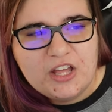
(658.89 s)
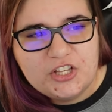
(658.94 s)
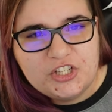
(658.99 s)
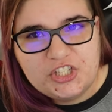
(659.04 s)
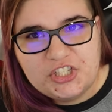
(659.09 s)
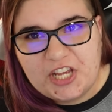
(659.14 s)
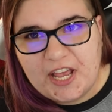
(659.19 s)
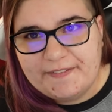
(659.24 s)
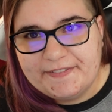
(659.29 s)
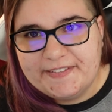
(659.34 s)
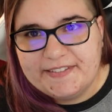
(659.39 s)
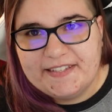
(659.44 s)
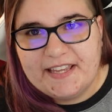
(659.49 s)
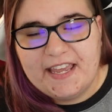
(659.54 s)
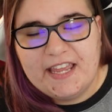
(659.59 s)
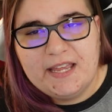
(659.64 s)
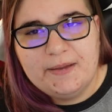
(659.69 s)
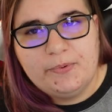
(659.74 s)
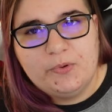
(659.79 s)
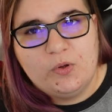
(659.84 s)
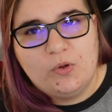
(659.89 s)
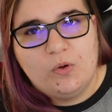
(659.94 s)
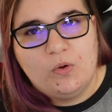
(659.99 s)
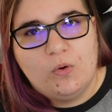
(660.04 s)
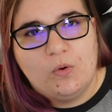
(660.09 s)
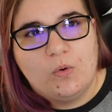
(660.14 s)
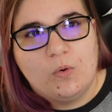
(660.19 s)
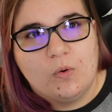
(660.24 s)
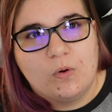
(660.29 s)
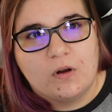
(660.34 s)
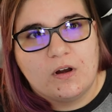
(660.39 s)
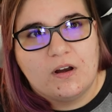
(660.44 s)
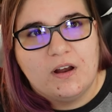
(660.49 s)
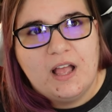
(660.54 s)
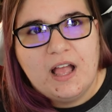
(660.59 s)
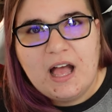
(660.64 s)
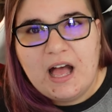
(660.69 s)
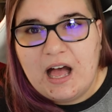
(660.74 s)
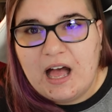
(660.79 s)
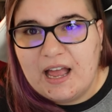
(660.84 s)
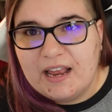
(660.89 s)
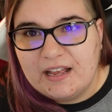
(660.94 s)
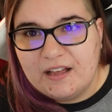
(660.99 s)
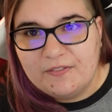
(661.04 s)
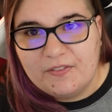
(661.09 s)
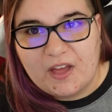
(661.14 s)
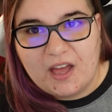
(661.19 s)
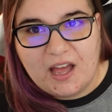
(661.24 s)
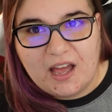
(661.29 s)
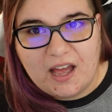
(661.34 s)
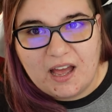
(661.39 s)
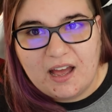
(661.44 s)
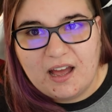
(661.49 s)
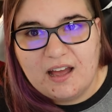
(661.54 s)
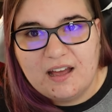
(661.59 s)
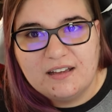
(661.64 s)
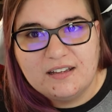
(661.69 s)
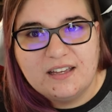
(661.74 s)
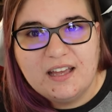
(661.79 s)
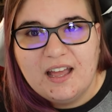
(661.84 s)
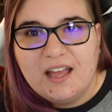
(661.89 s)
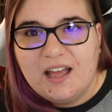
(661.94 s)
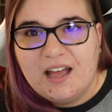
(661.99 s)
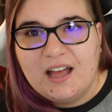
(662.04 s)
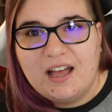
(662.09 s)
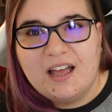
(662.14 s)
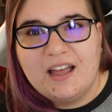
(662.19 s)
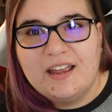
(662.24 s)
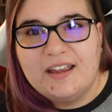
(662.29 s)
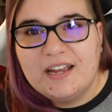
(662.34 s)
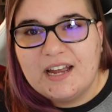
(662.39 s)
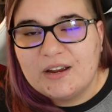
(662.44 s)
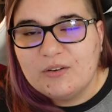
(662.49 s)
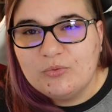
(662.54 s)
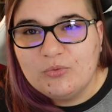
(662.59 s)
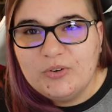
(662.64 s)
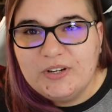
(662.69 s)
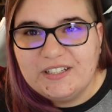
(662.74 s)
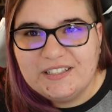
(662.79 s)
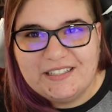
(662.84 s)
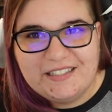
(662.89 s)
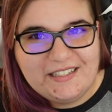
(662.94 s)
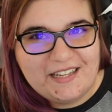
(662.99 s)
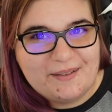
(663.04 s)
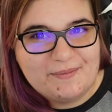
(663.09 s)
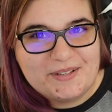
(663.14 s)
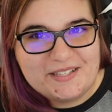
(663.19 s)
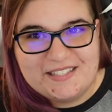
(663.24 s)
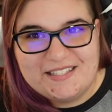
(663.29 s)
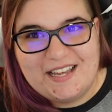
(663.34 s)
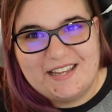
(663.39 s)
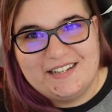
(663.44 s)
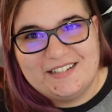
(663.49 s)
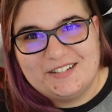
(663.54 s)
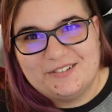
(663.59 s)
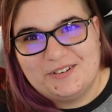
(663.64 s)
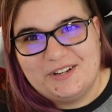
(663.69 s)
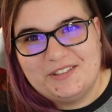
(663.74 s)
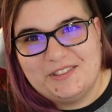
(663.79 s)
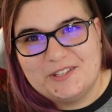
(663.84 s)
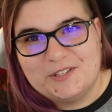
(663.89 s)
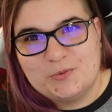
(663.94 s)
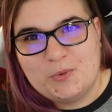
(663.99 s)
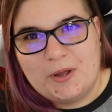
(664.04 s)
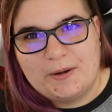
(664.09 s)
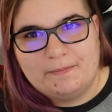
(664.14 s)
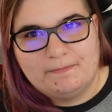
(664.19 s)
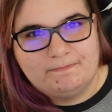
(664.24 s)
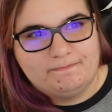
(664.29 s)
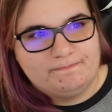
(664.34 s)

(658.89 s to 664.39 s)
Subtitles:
Chef's Table or High on the Hog. I really am excited to read this one.